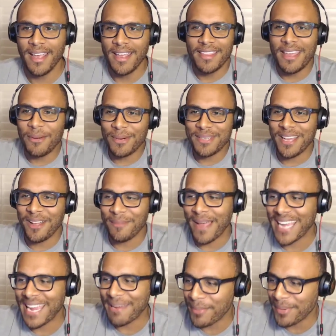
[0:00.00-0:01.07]
they were telling I
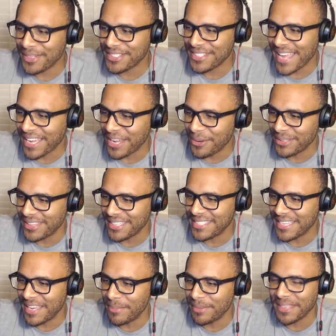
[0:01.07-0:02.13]
can't remember exactly what they
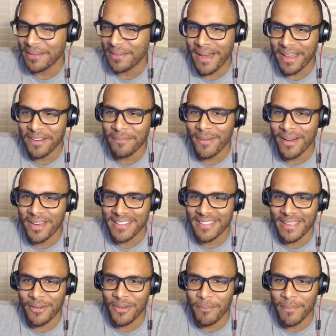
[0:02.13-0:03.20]
said, but the amount of money that
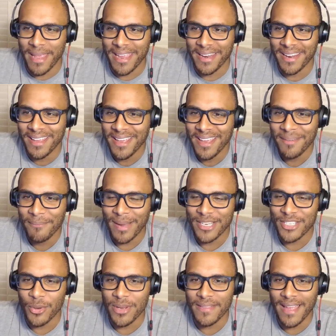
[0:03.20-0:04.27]
they would have made by
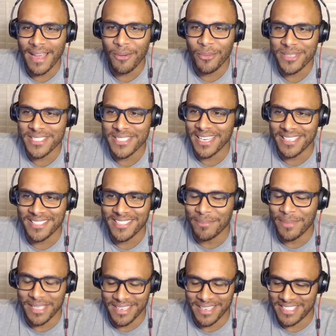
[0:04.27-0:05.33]
doing that was like
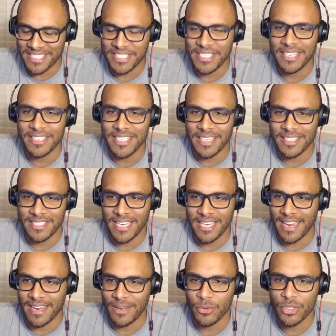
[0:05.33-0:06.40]
something in, in,
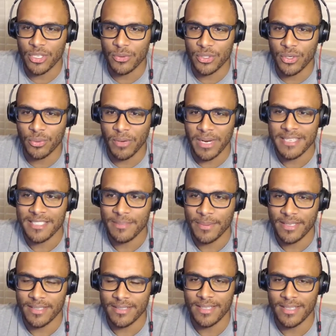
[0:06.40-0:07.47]
insane. It was it was crazy
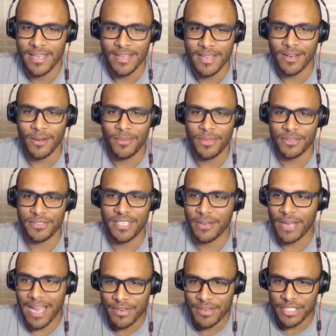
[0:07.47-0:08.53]
because you know there's like
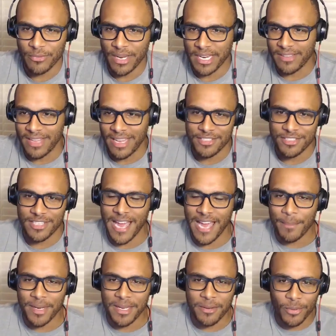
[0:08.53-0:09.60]
obviously regulations on how
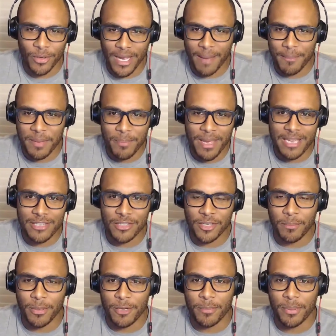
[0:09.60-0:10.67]
many how many beds you
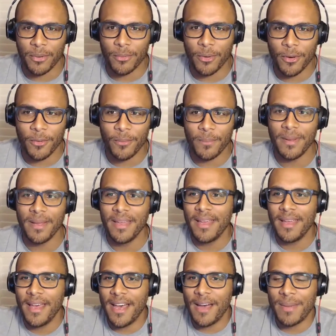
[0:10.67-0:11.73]
can put per room
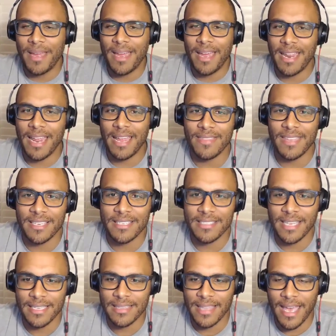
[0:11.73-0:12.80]
um, and, and, things
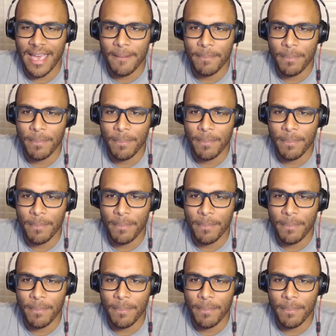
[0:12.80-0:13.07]
like that.